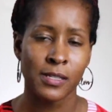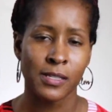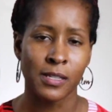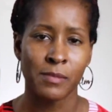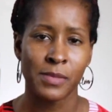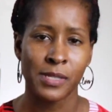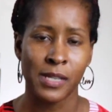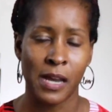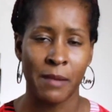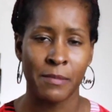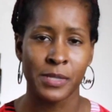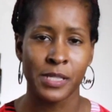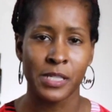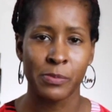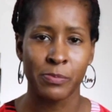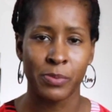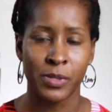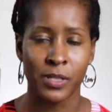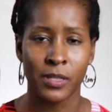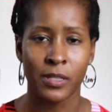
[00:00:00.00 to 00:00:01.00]
sometimes
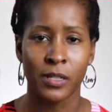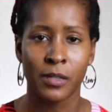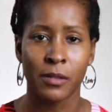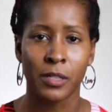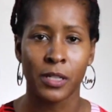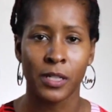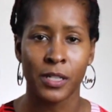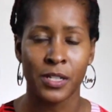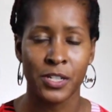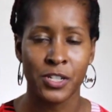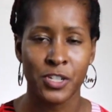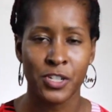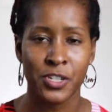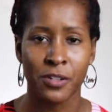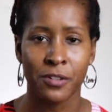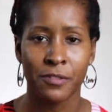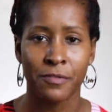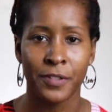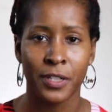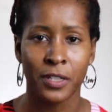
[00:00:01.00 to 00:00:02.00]
is put the
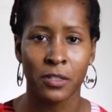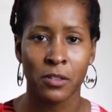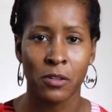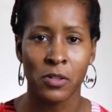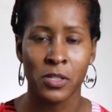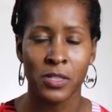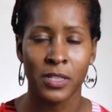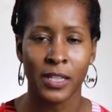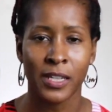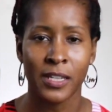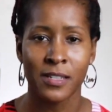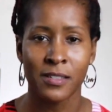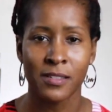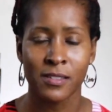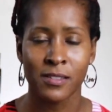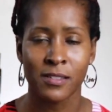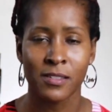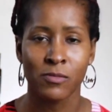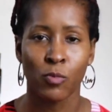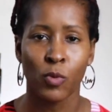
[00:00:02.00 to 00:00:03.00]
conditioner filler on the
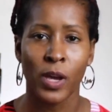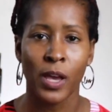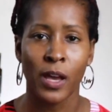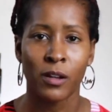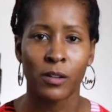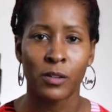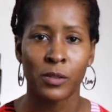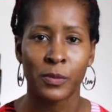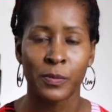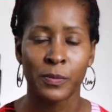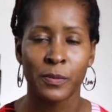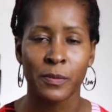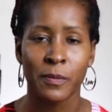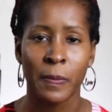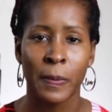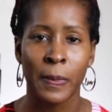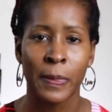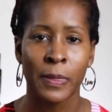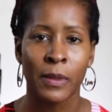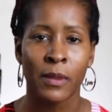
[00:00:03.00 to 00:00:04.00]
ends as well.
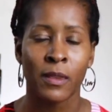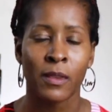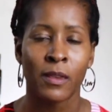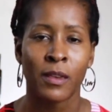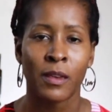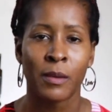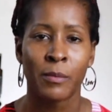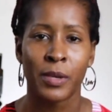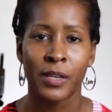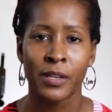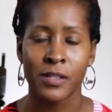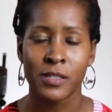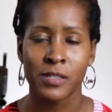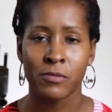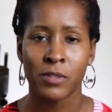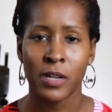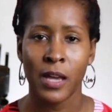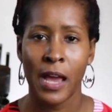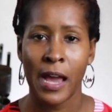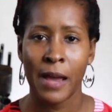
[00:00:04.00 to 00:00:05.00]

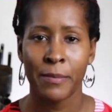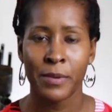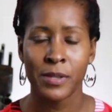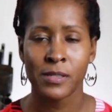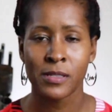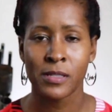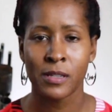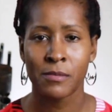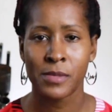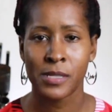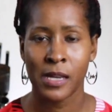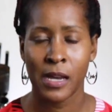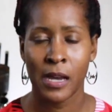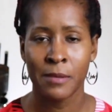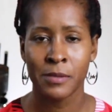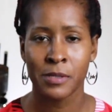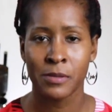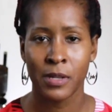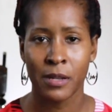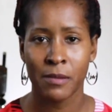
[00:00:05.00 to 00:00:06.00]
Because what happens
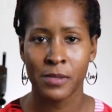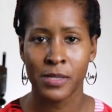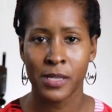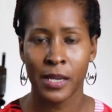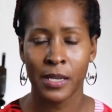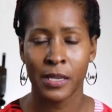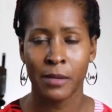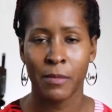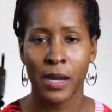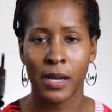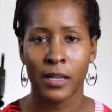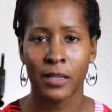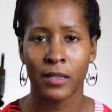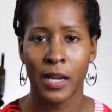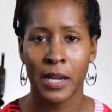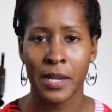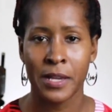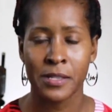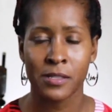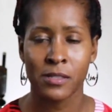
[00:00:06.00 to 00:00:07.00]
sometimes when I'm taking my
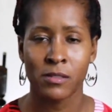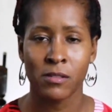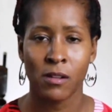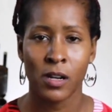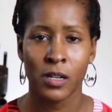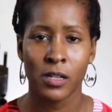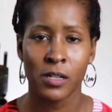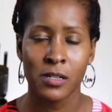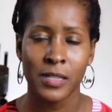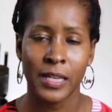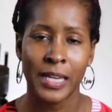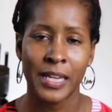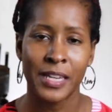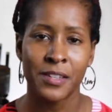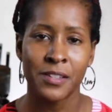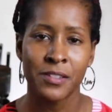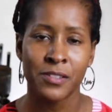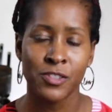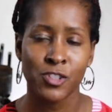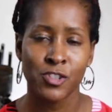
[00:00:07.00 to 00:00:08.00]
clients darker, the
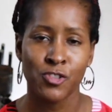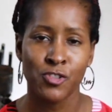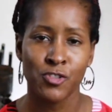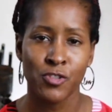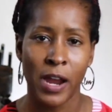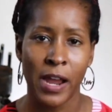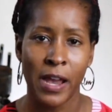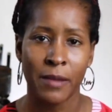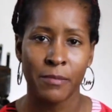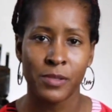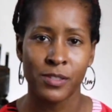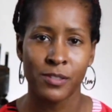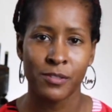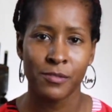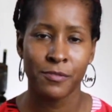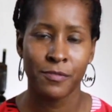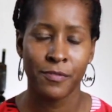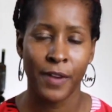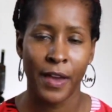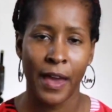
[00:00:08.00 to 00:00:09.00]
ends drab
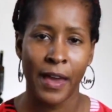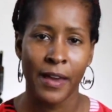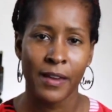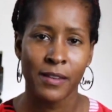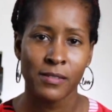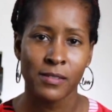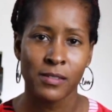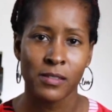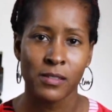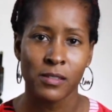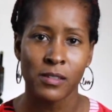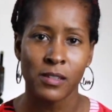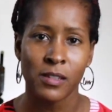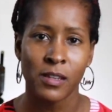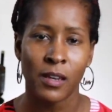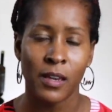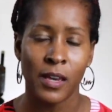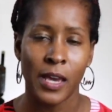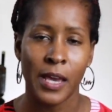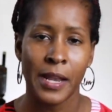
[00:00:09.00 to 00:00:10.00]
too fast,
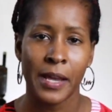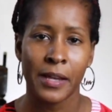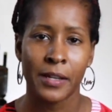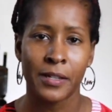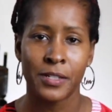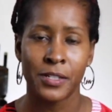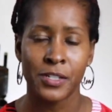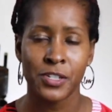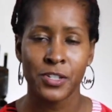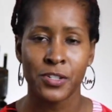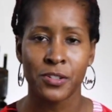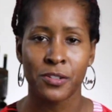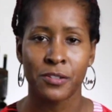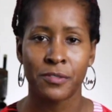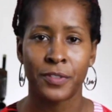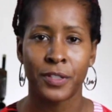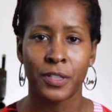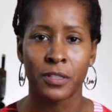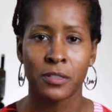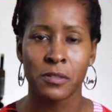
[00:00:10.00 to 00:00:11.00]
and that conditioner
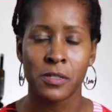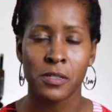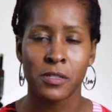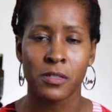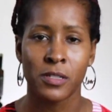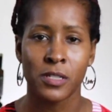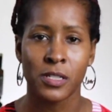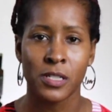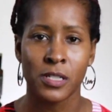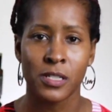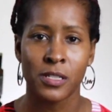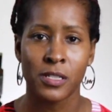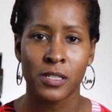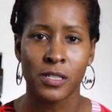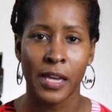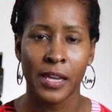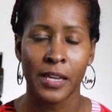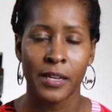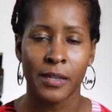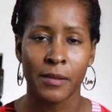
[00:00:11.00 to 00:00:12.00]
filler is going
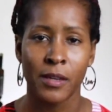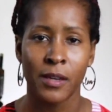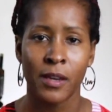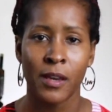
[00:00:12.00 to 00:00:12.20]
to